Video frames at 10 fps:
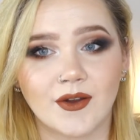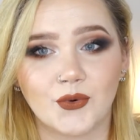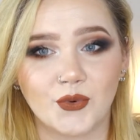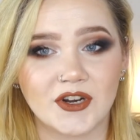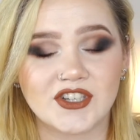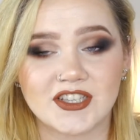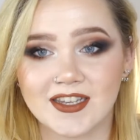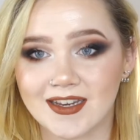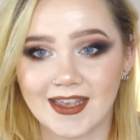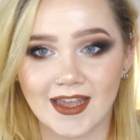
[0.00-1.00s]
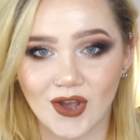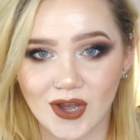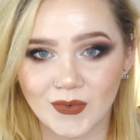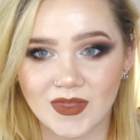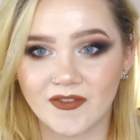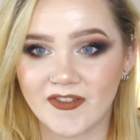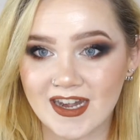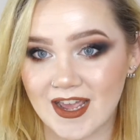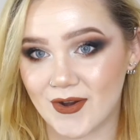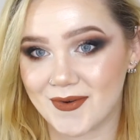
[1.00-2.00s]
we're just gonna get on with the
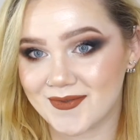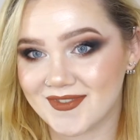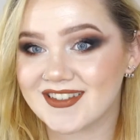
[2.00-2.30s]
video.